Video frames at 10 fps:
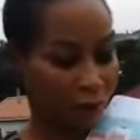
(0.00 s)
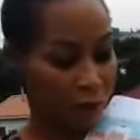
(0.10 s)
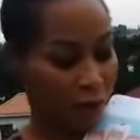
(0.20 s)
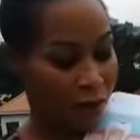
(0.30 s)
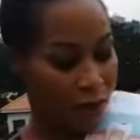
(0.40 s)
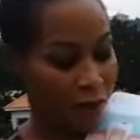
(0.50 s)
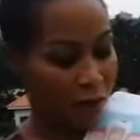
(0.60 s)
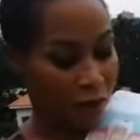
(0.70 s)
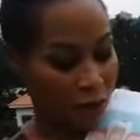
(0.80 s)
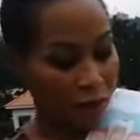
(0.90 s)
We
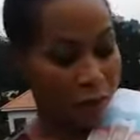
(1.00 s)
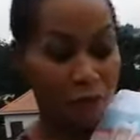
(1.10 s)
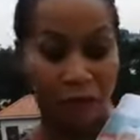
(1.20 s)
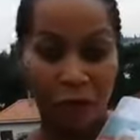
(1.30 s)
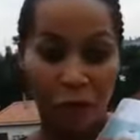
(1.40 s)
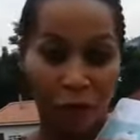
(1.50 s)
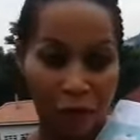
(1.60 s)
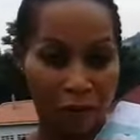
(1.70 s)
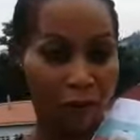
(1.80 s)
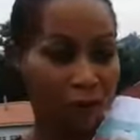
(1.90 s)
either remove the
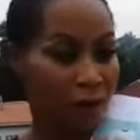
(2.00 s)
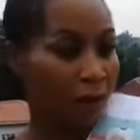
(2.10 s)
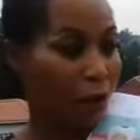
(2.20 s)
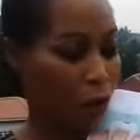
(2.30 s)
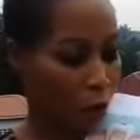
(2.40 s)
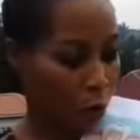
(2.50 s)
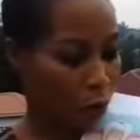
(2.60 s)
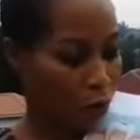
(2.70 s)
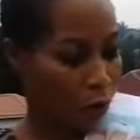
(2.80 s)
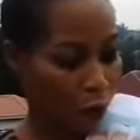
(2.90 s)
tooth
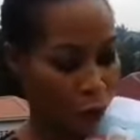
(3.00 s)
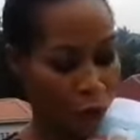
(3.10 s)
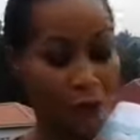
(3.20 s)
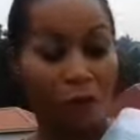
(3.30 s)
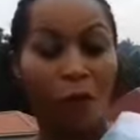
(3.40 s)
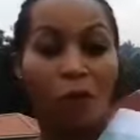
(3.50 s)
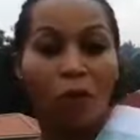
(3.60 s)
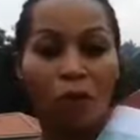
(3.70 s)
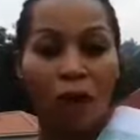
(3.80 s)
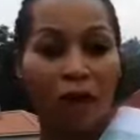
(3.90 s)
or we do what we call
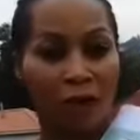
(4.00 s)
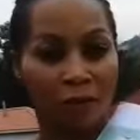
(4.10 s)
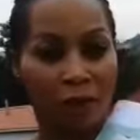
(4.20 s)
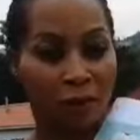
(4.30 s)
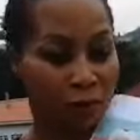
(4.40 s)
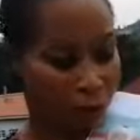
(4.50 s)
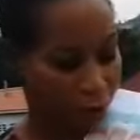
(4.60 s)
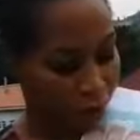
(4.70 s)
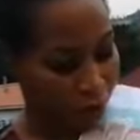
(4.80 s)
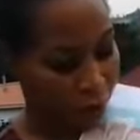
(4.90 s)
root canal treatment.
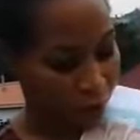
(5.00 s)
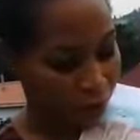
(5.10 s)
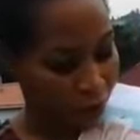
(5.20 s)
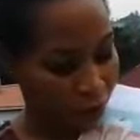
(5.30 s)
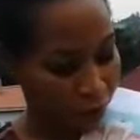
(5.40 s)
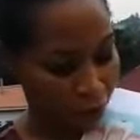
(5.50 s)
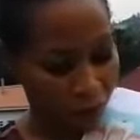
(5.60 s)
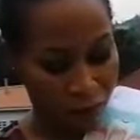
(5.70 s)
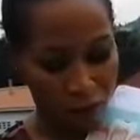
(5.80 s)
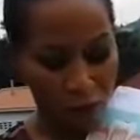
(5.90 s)
Root canal treatment,
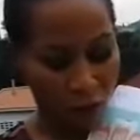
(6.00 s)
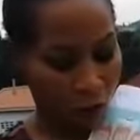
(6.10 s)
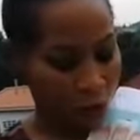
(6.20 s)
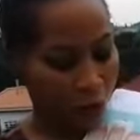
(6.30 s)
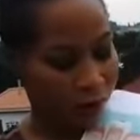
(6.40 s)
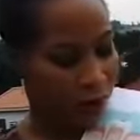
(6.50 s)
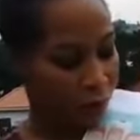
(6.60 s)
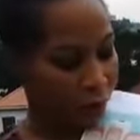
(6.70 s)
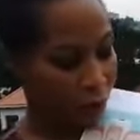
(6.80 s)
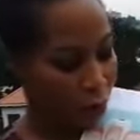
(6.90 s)
we have
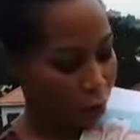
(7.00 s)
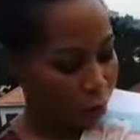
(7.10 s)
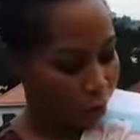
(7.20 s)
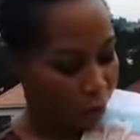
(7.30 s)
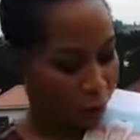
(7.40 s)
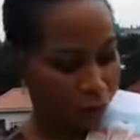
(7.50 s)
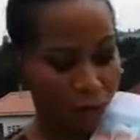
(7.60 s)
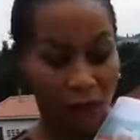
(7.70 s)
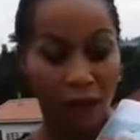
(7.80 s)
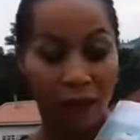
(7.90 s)
some small metals
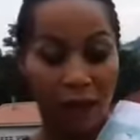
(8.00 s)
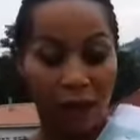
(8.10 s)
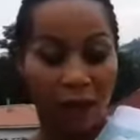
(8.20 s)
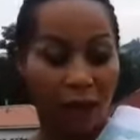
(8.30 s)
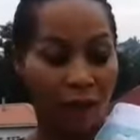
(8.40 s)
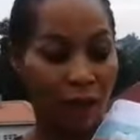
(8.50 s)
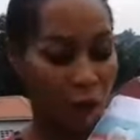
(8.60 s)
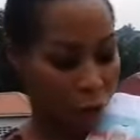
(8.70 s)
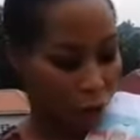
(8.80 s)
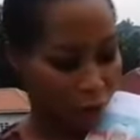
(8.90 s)
which are like, they
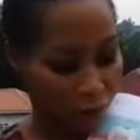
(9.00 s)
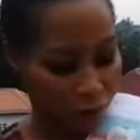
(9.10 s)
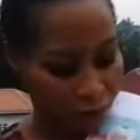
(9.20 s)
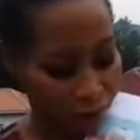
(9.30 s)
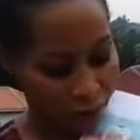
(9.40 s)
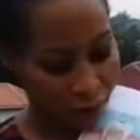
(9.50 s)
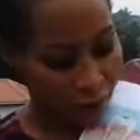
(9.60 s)
are called files.